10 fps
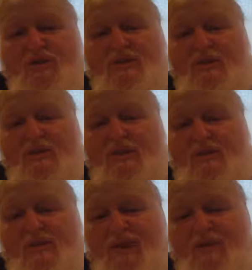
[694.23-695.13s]
talking
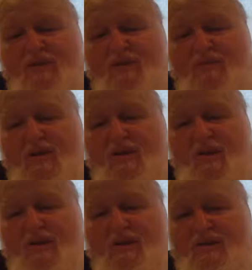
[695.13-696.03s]
about
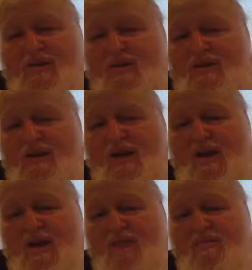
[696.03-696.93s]

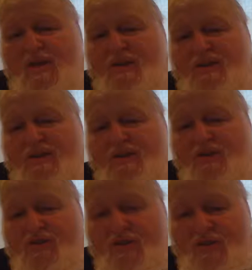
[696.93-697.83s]
a kinyan
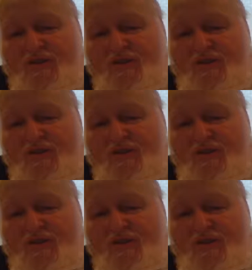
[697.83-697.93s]
klali.